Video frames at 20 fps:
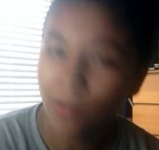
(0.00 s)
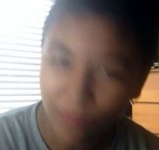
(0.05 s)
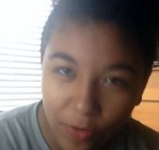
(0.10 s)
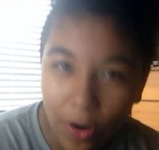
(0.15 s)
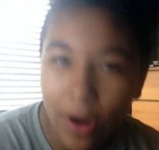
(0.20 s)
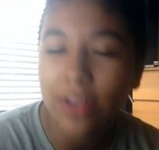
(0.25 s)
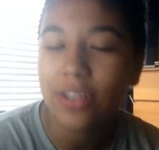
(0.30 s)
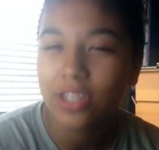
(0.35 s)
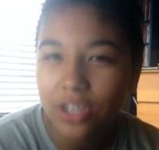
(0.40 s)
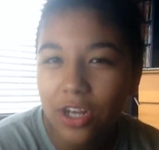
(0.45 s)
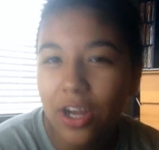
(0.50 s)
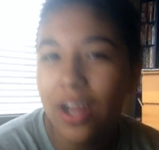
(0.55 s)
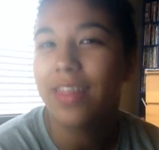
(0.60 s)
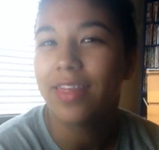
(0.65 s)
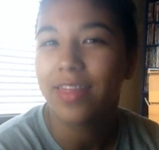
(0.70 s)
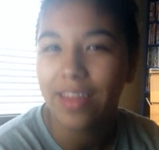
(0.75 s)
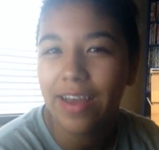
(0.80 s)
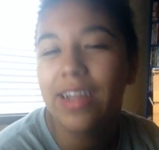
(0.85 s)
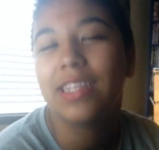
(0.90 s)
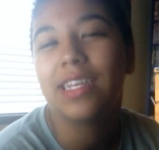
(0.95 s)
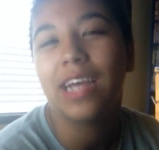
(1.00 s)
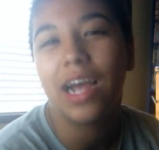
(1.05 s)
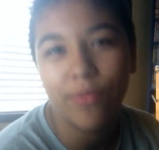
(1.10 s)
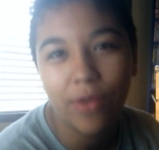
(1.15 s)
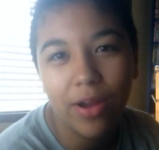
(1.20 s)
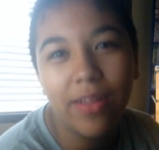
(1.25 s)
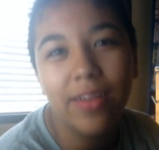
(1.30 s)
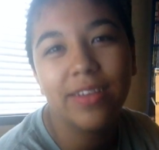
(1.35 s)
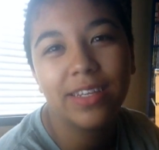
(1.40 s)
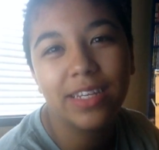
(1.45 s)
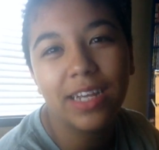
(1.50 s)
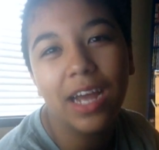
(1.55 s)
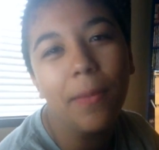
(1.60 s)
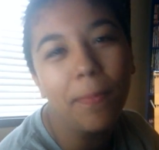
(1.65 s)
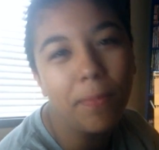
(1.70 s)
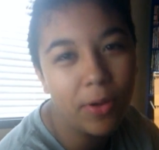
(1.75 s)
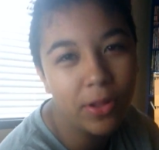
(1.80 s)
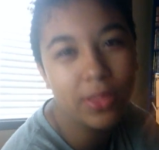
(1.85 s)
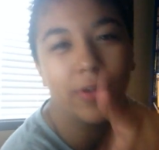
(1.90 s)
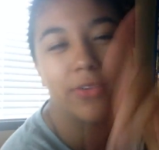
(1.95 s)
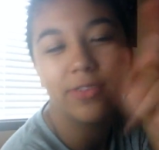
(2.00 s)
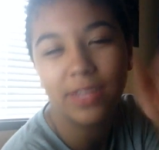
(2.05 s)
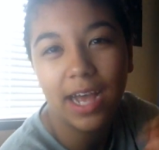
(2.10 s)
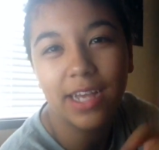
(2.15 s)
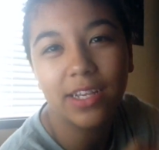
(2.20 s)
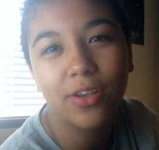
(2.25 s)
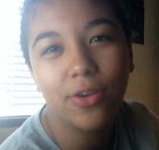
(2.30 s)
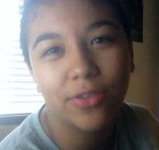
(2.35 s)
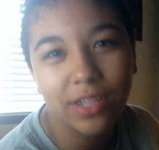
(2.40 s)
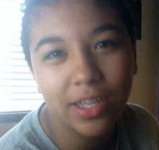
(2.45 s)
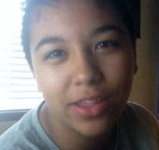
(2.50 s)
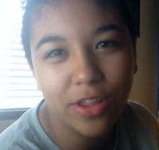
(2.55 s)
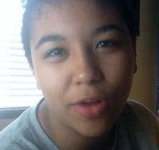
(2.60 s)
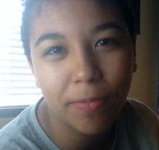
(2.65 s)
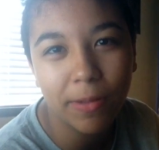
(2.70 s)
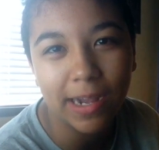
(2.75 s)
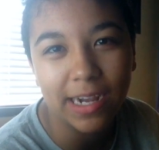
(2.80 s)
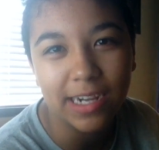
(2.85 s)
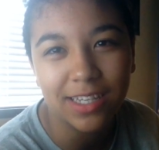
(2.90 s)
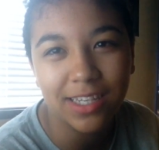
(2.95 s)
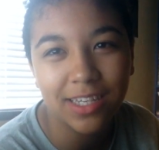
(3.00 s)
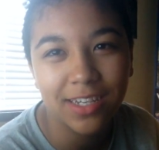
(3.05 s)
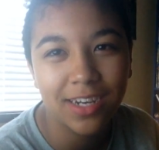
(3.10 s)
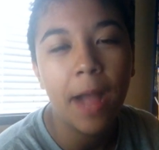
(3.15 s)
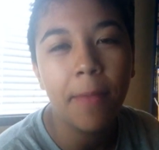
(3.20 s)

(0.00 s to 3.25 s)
First good thing, Tyrell is dead. Put those assholes in their place.